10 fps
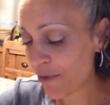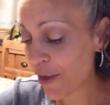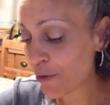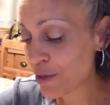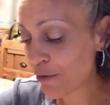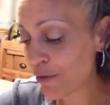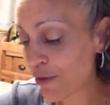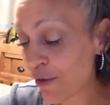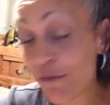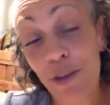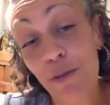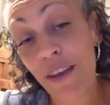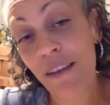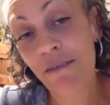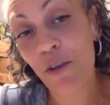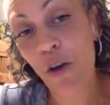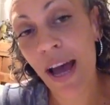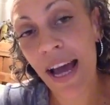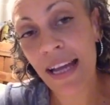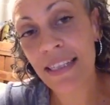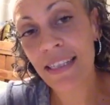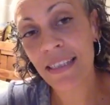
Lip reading: For those of you that have not had